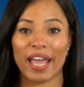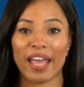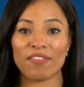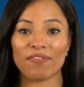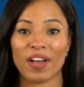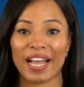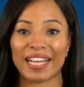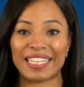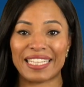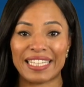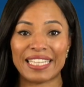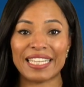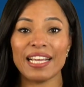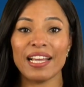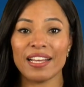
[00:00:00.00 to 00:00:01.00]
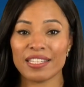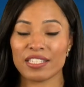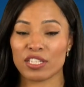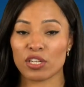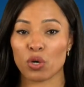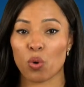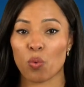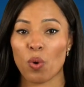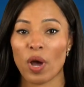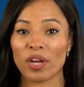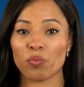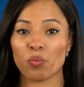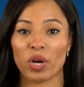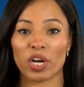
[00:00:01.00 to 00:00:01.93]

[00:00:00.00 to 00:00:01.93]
FIE-01,